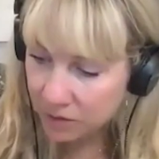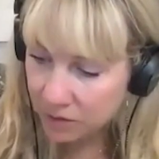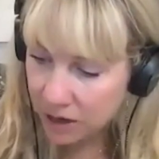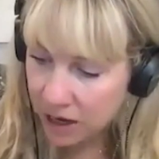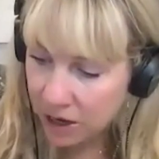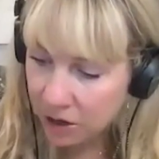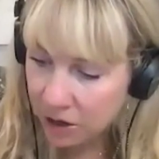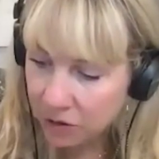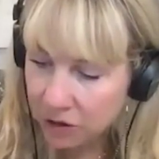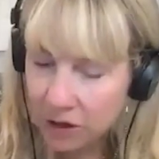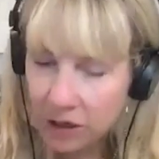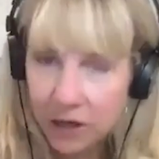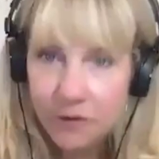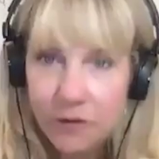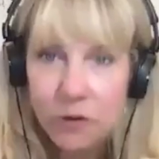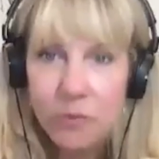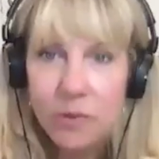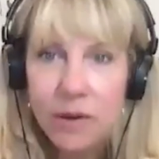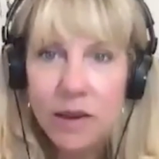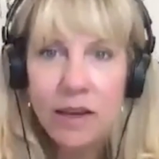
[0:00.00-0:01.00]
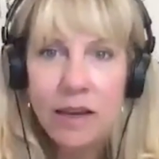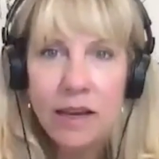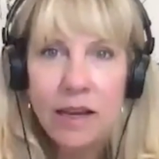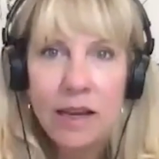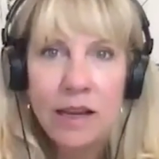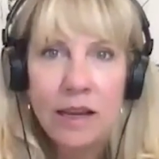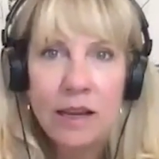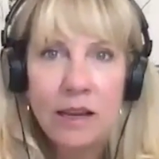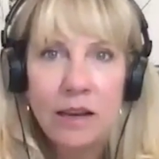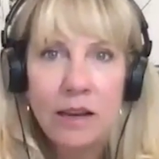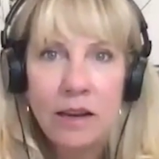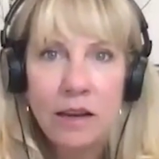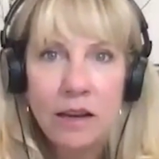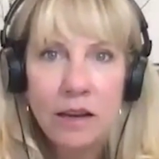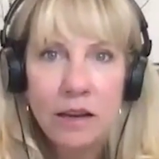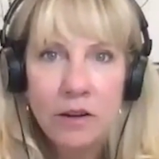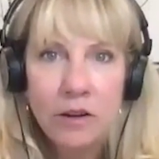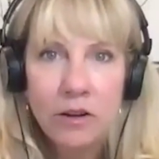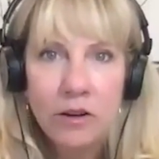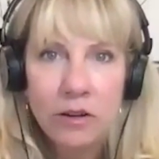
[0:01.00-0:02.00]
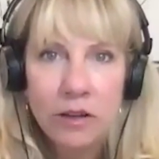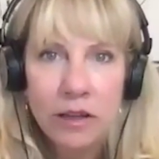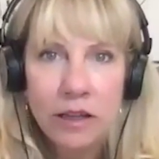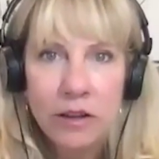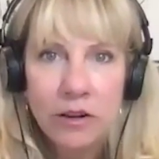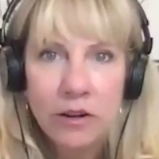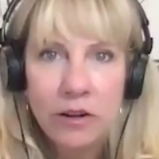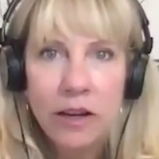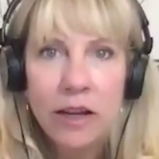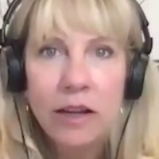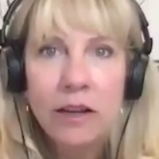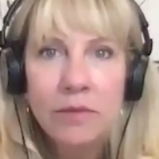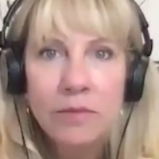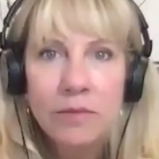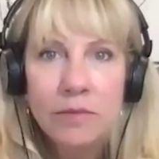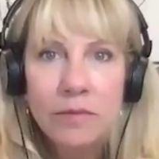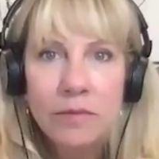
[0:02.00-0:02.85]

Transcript: How long have you been in early learning?